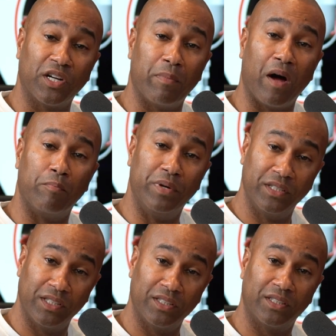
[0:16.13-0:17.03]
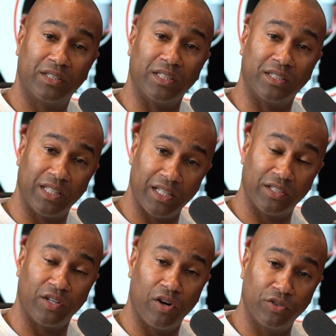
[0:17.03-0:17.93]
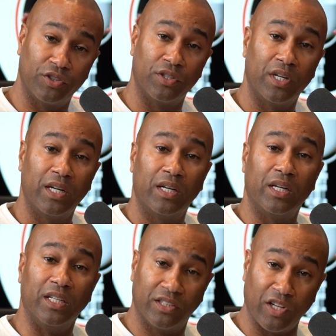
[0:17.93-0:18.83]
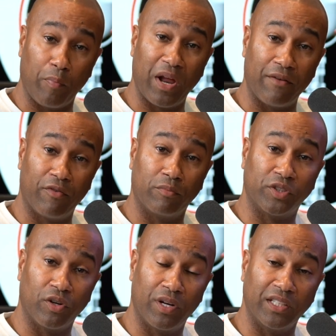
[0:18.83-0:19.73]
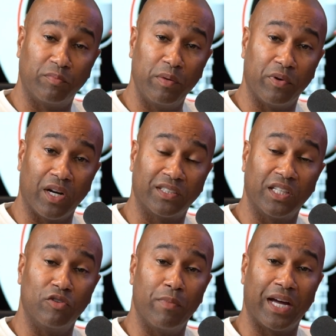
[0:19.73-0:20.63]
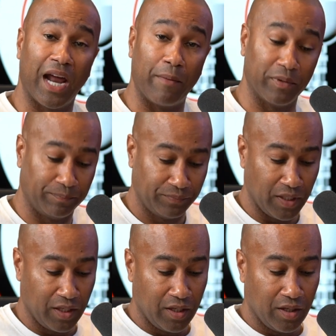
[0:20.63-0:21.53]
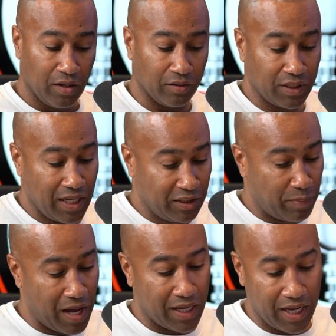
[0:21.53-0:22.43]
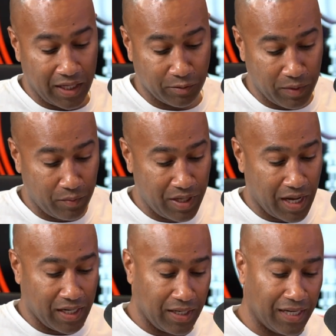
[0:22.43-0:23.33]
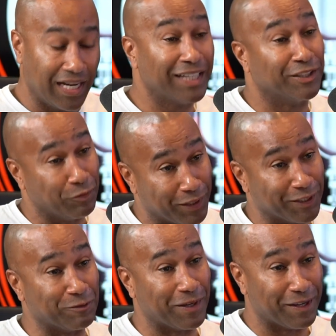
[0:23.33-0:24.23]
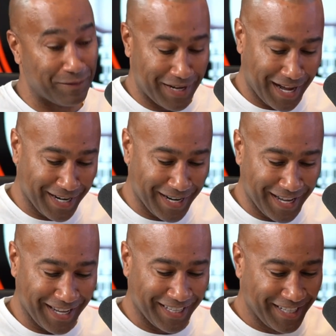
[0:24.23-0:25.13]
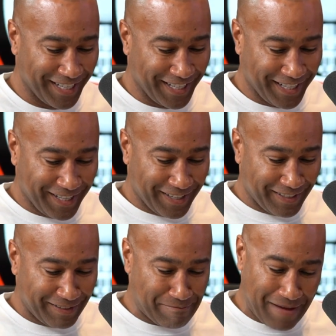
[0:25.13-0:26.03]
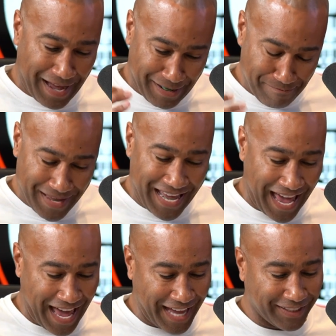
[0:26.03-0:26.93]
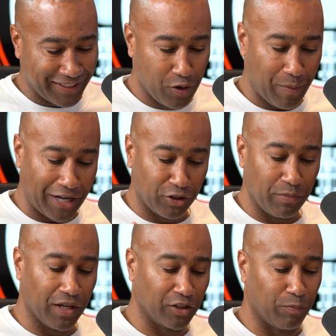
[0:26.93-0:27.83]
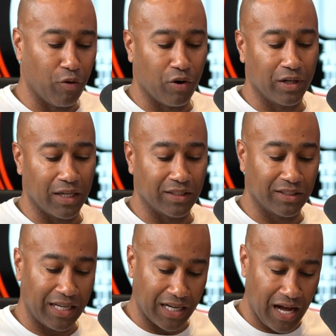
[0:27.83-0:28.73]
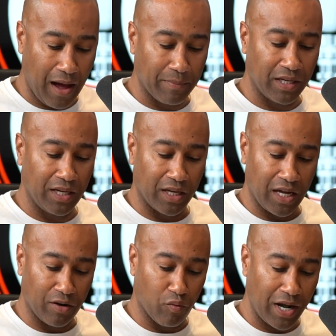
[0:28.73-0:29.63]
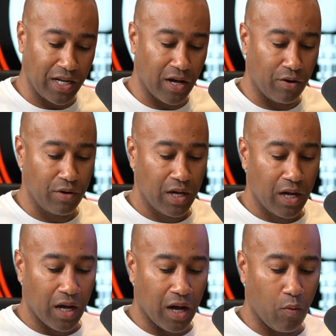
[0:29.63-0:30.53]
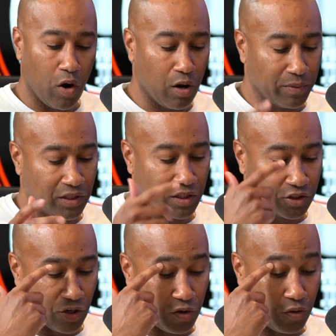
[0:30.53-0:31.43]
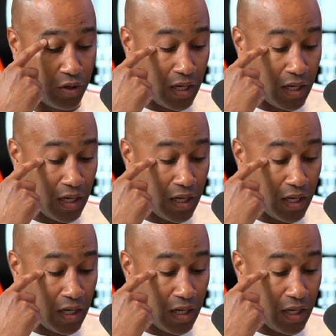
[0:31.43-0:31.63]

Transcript: about business, success, and culture, and this is our platform to showcase the people in our city who make it happen. On today's podcast, man, we got a legend with us, man. We got the man of many hats. We're going to actually be exploring the state of comedy and radio. Welcome into the circle,